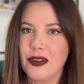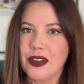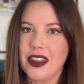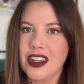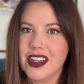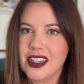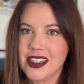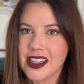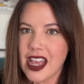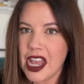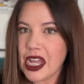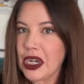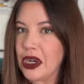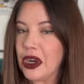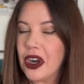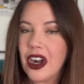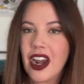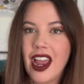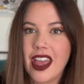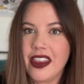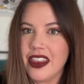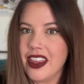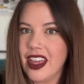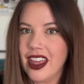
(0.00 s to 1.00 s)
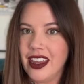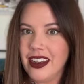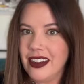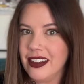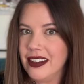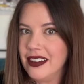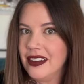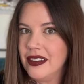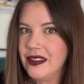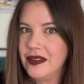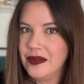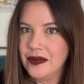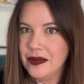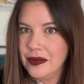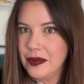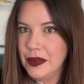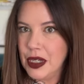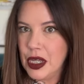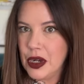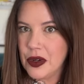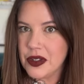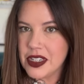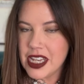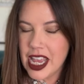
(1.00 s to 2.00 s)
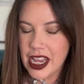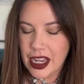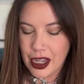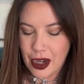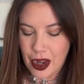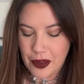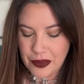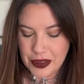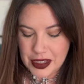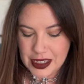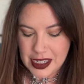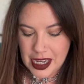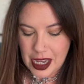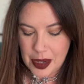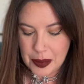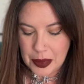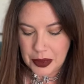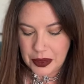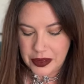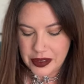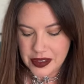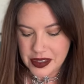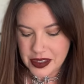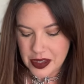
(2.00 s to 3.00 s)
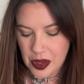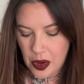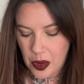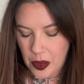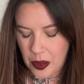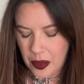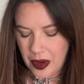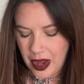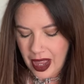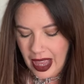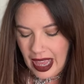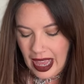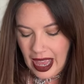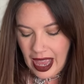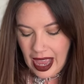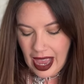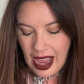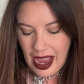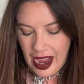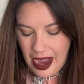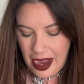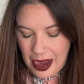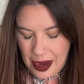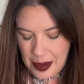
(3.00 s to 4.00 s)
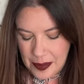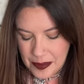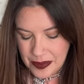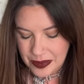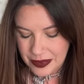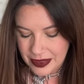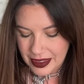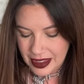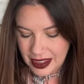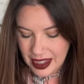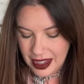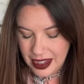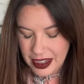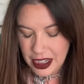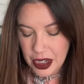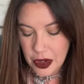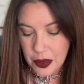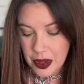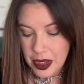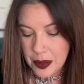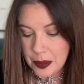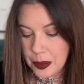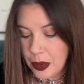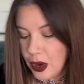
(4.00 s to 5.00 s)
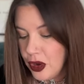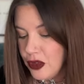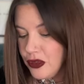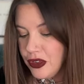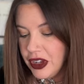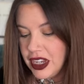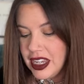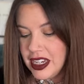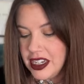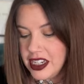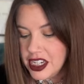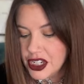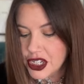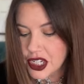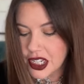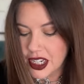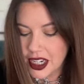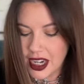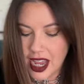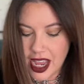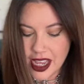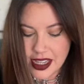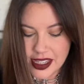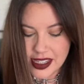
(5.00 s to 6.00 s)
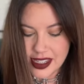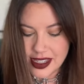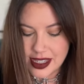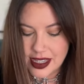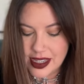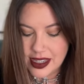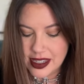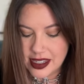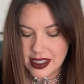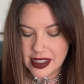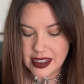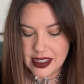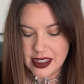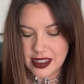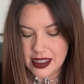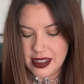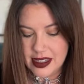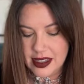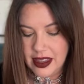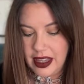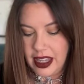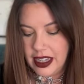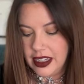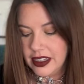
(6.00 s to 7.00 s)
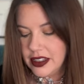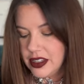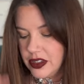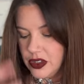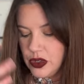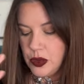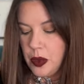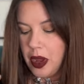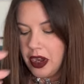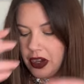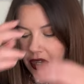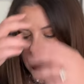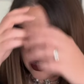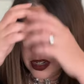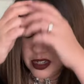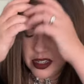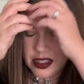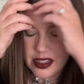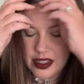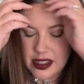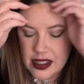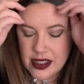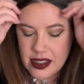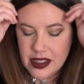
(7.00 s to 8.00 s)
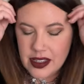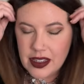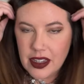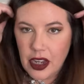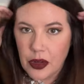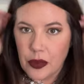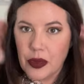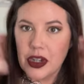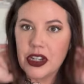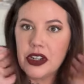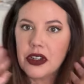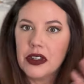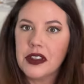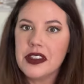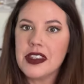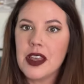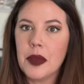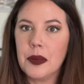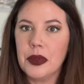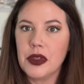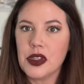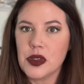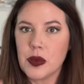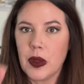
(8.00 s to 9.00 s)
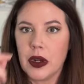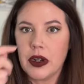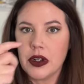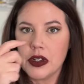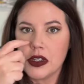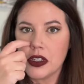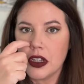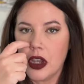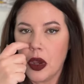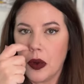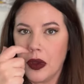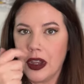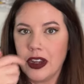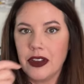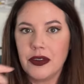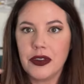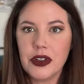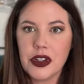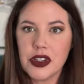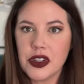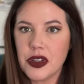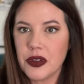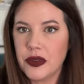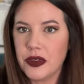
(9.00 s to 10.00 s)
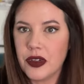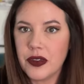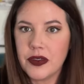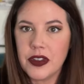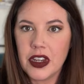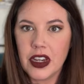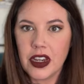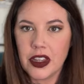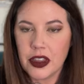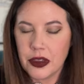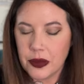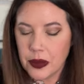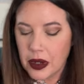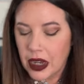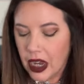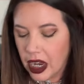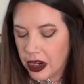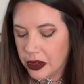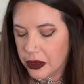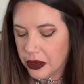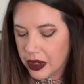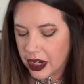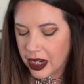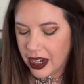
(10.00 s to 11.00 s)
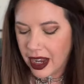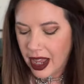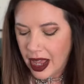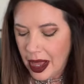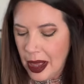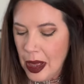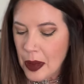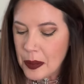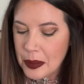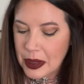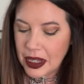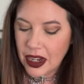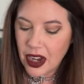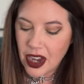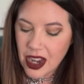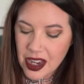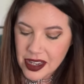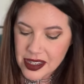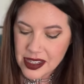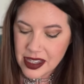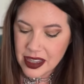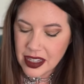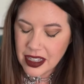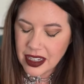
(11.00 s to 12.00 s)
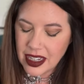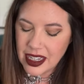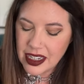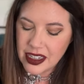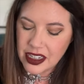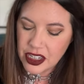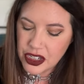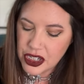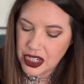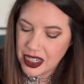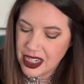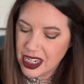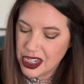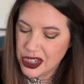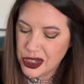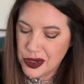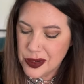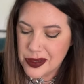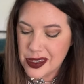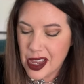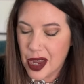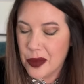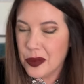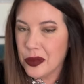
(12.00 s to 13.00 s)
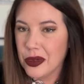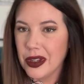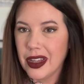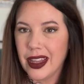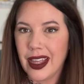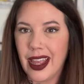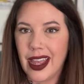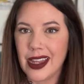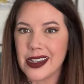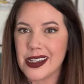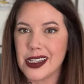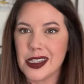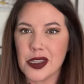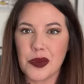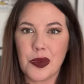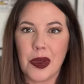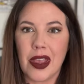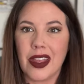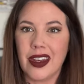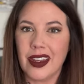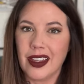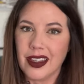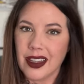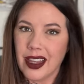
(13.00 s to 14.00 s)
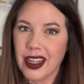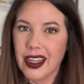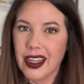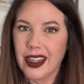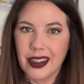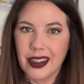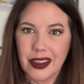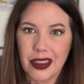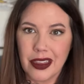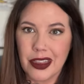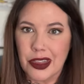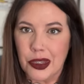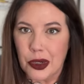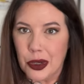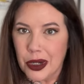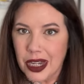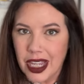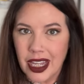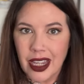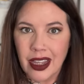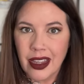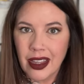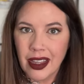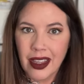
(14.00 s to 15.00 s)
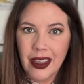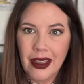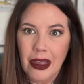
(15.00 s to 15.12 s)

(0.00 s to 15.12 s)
for the designer and then, you know, taken off the table. So, um, you know, in perfect condition, I see like sweaters, original sample sweaters going for two fifty to three hundred. Because of the condition issues, I'm really anticipating like thirty.